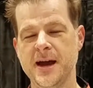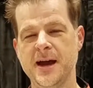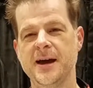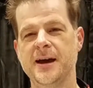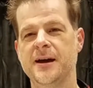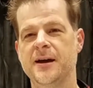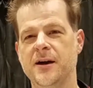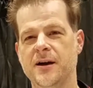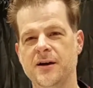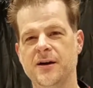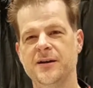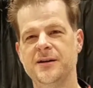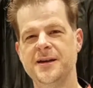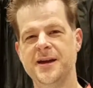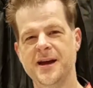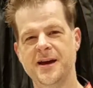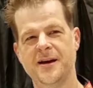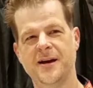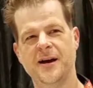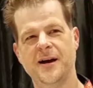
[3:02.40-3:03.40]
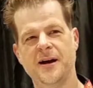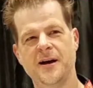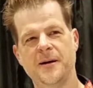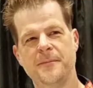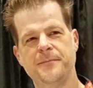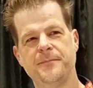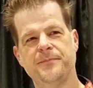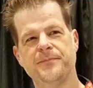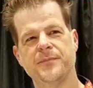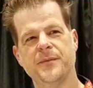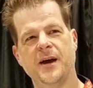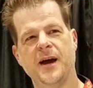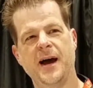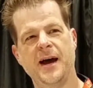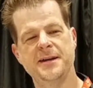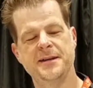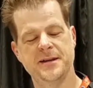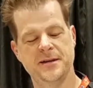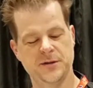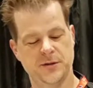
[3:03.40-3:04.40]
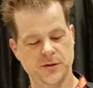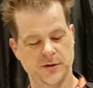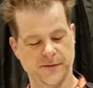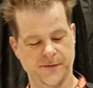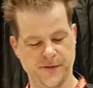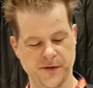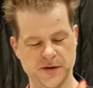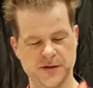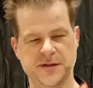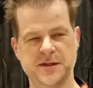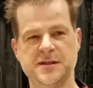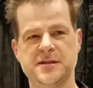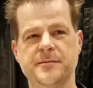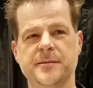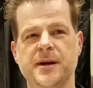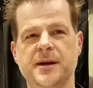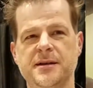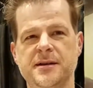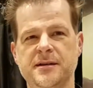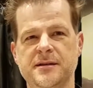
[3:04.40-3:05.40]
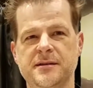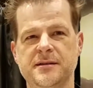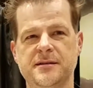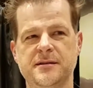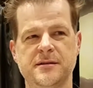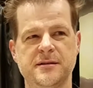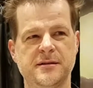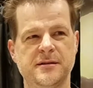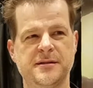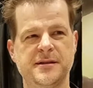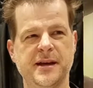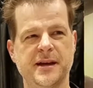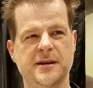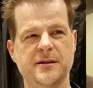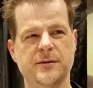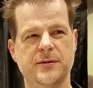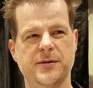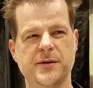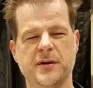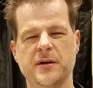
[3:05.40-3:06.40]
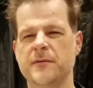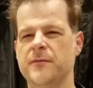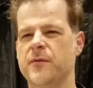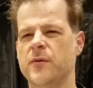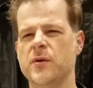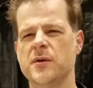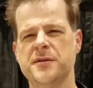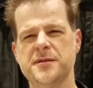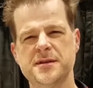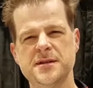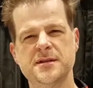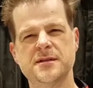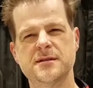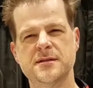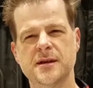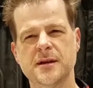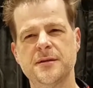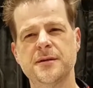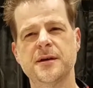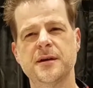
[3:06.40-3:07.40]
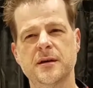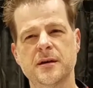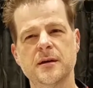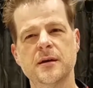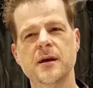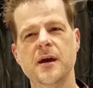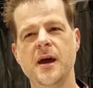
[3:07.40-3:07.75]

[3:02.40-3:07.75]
Yeah, yeah. Um, I didn't do the first season, but I did second, third, and fourth seasons, I think.